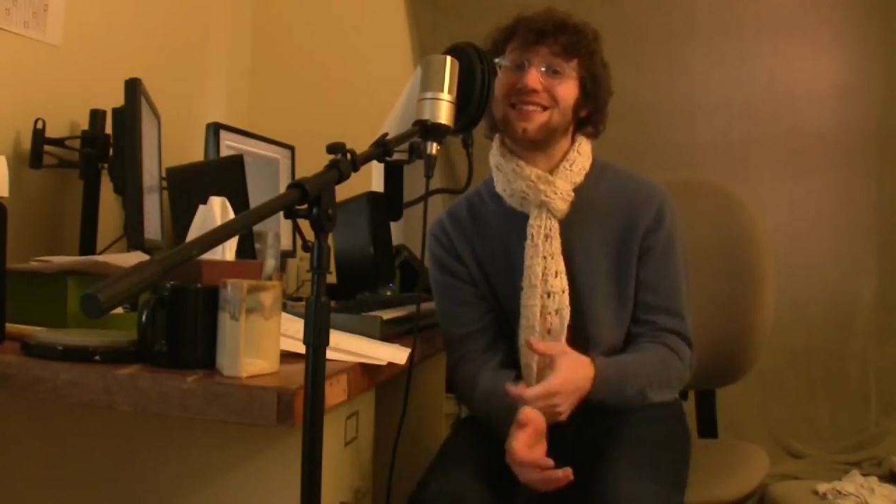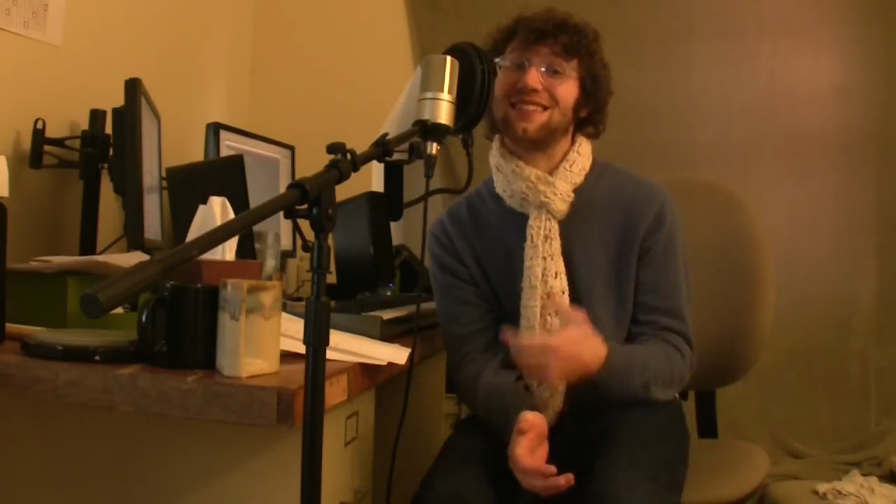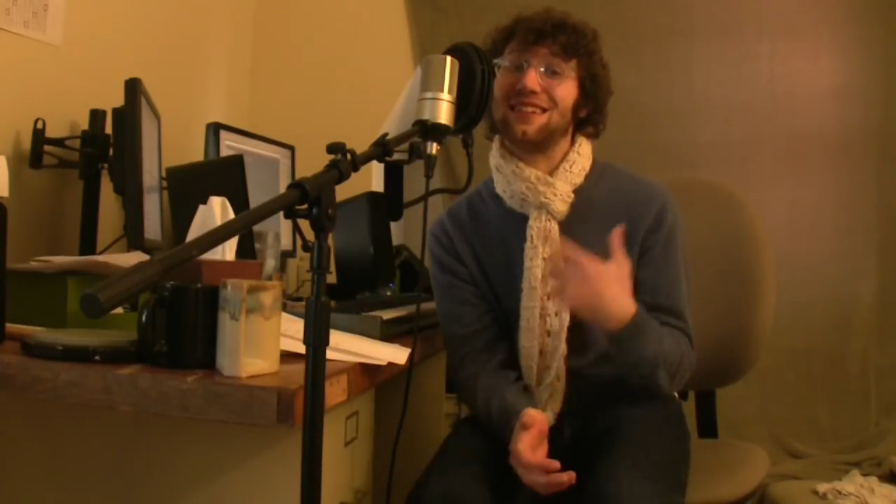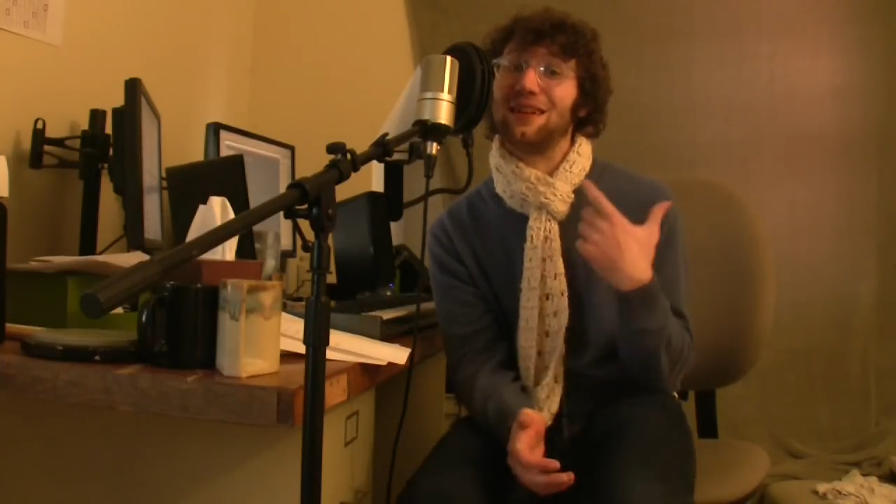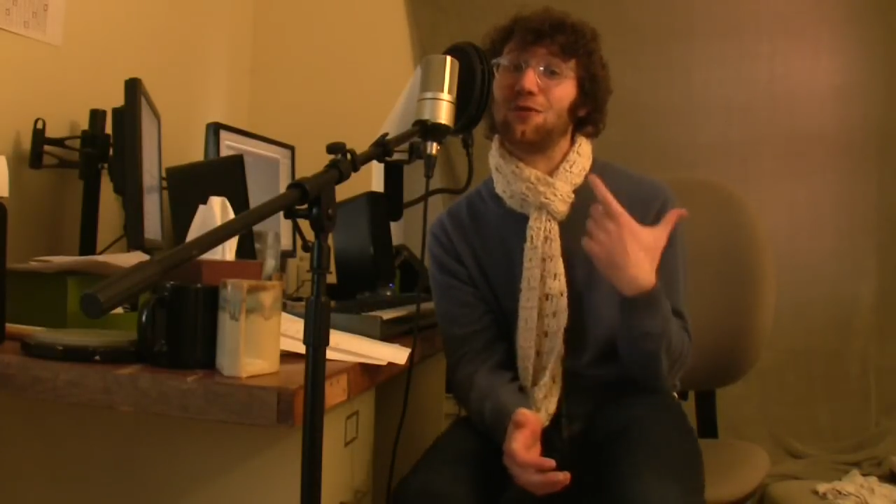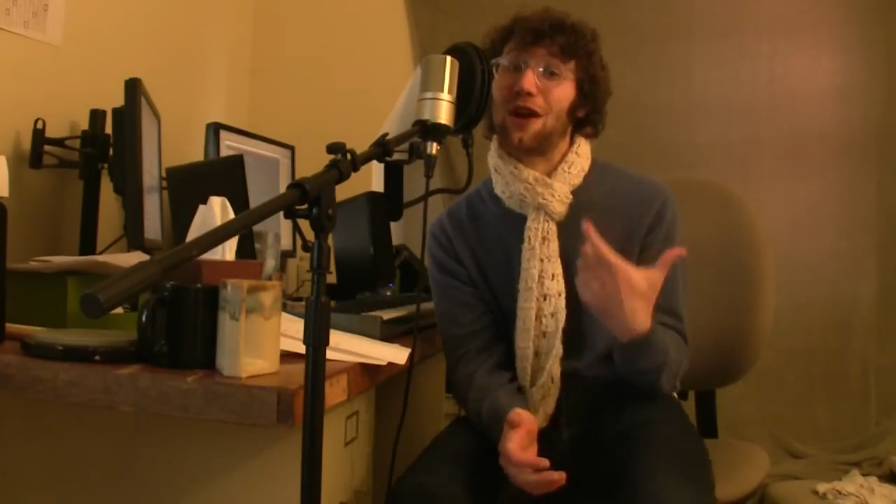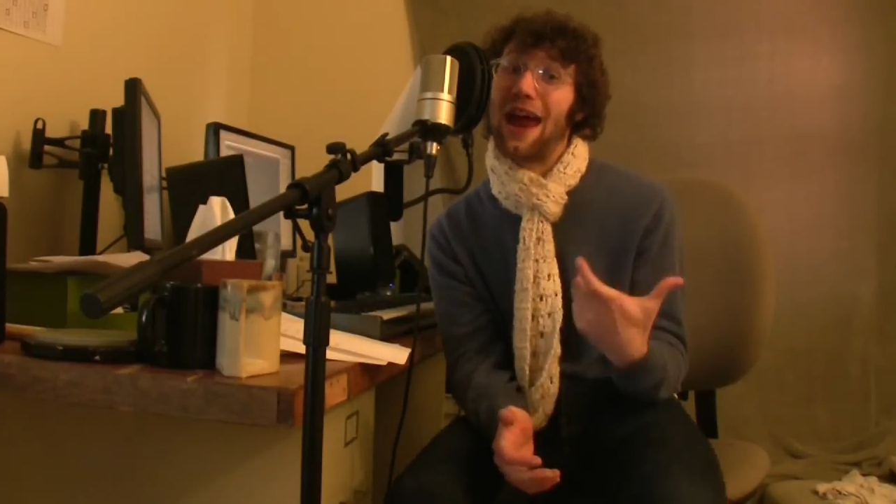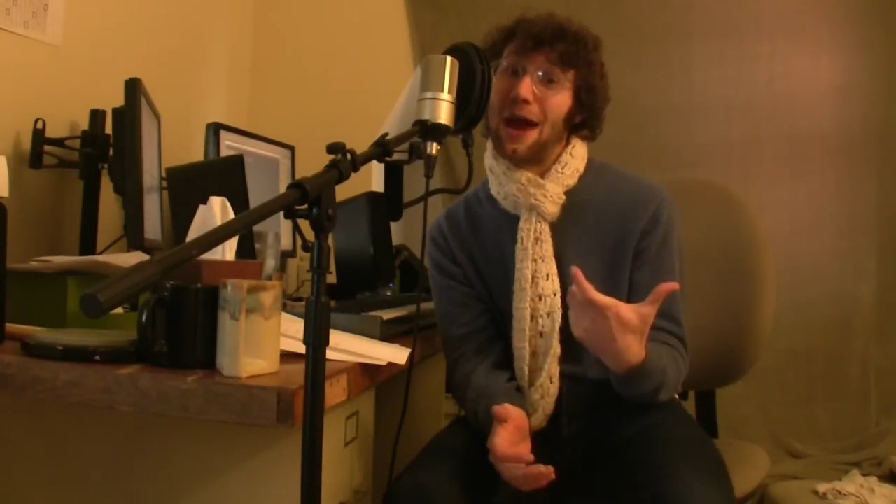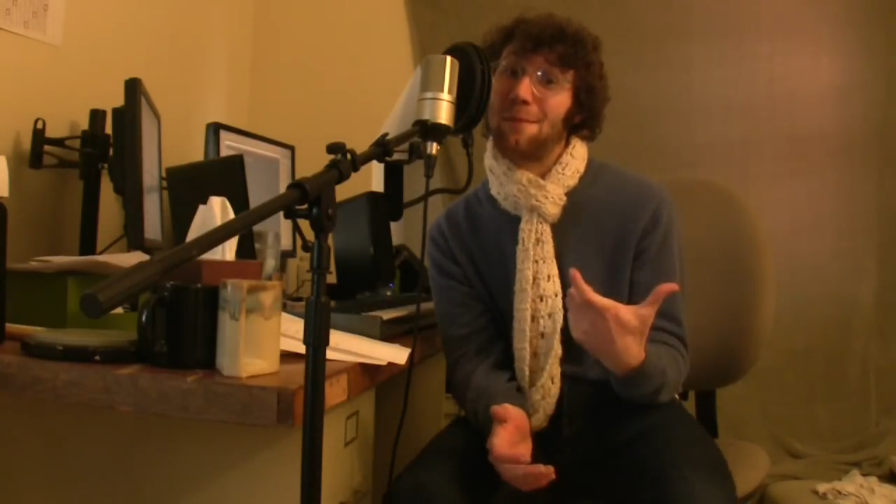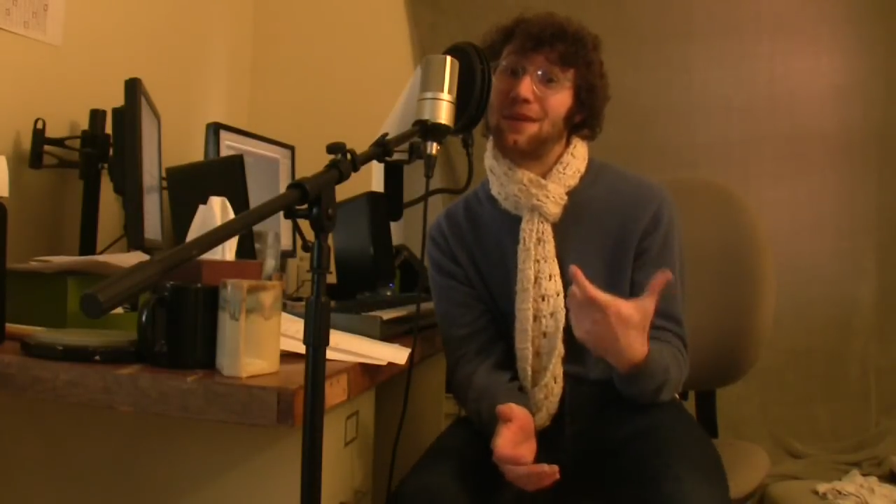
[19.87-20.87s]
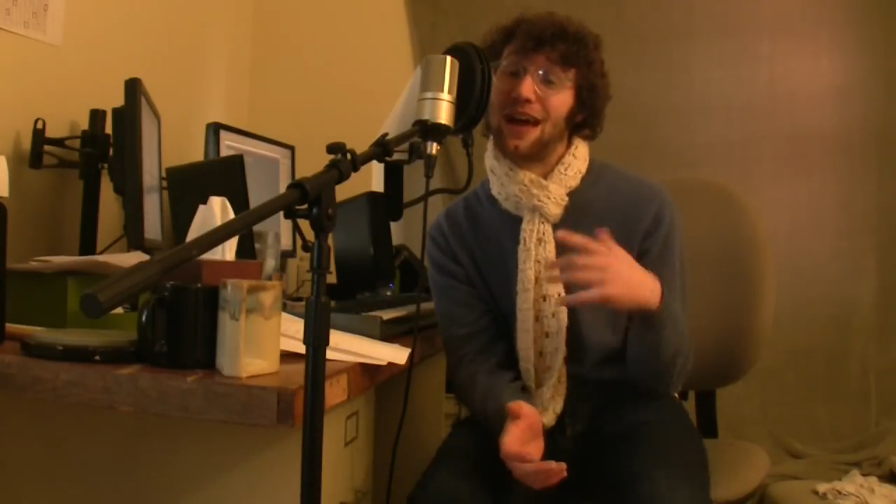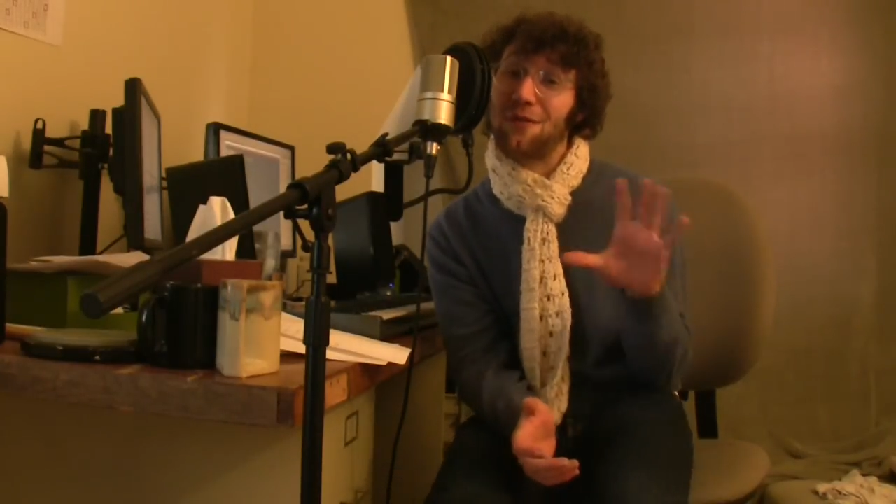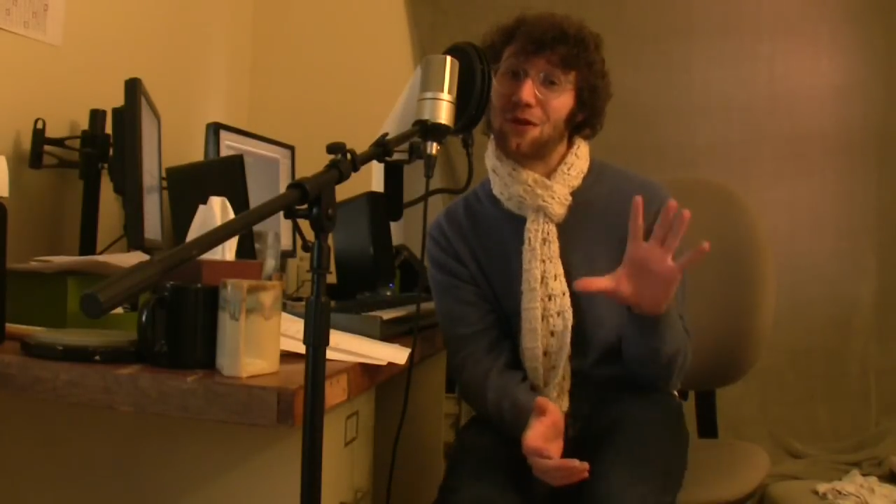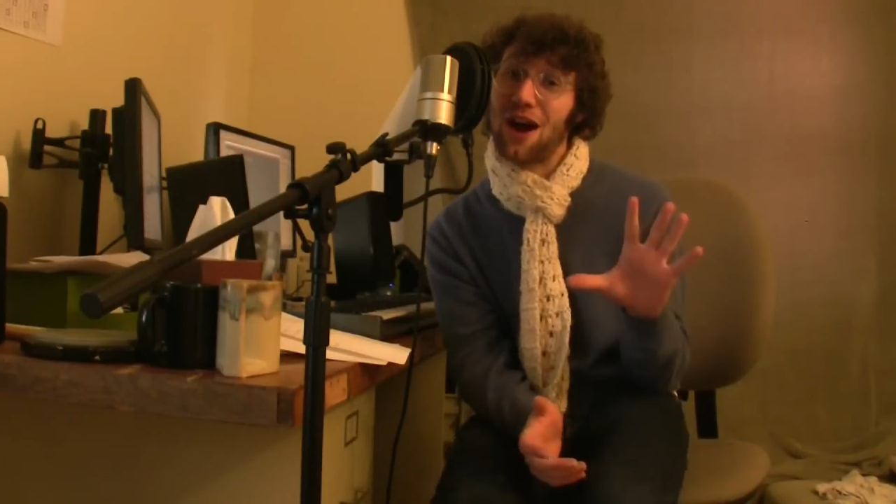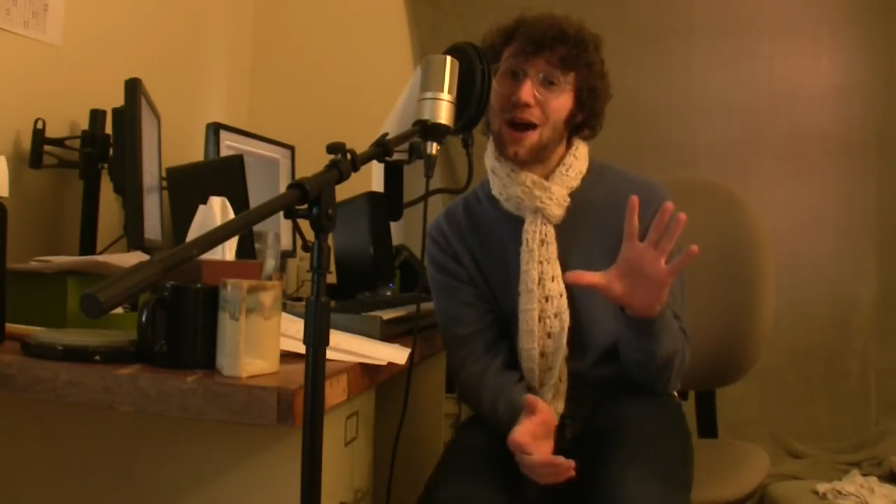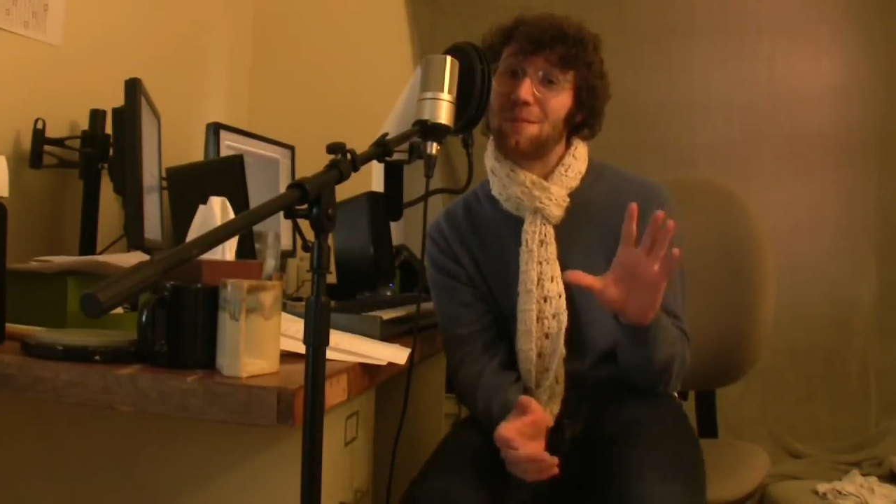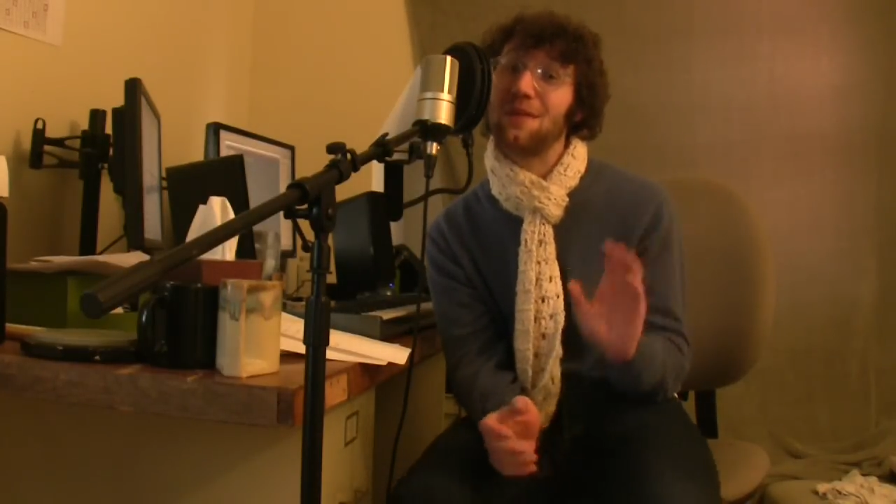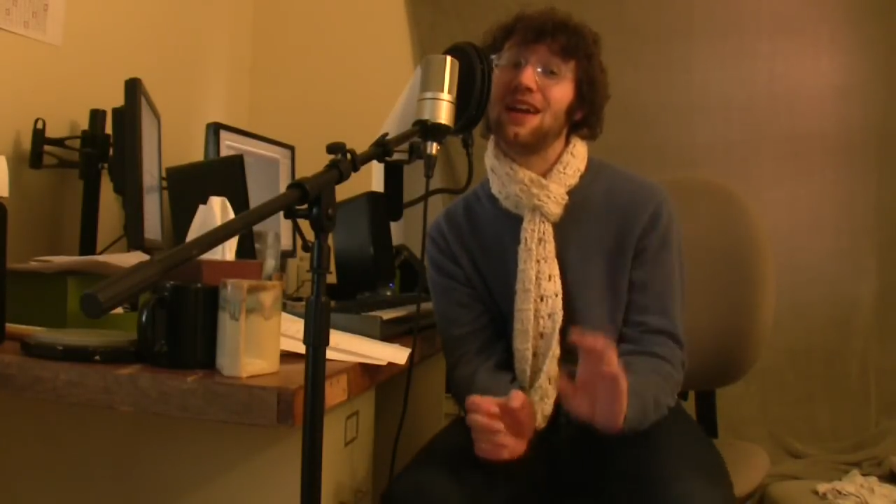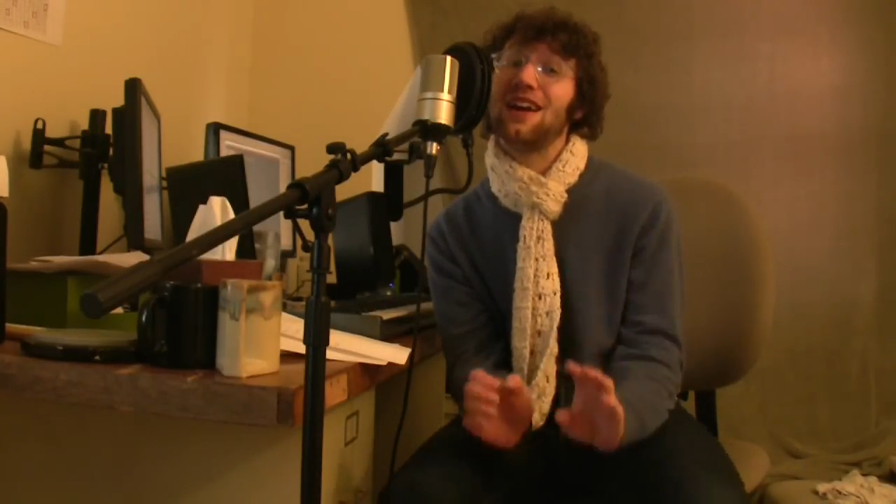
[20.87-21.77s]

CD-RAM, not ROM,